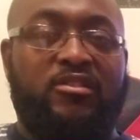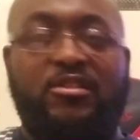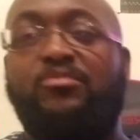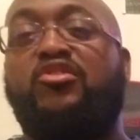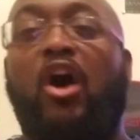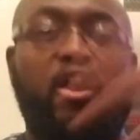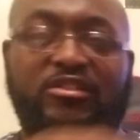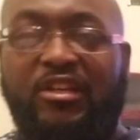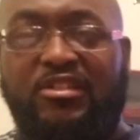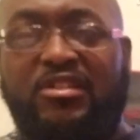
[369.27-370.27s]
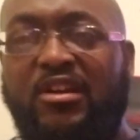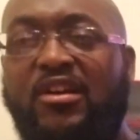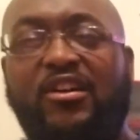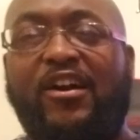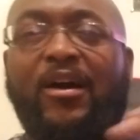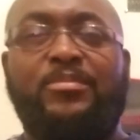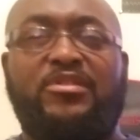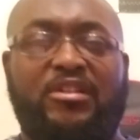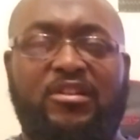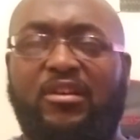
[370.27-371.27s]
some darkness
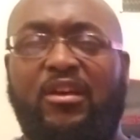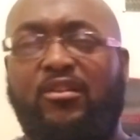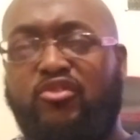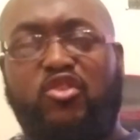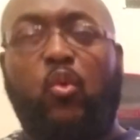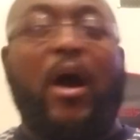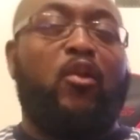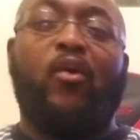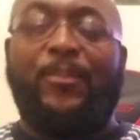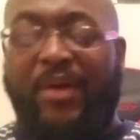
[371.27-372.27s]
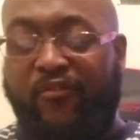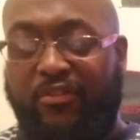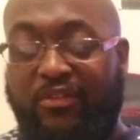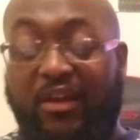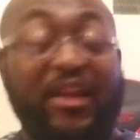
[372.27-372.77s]
comes and it'll swallow up everything.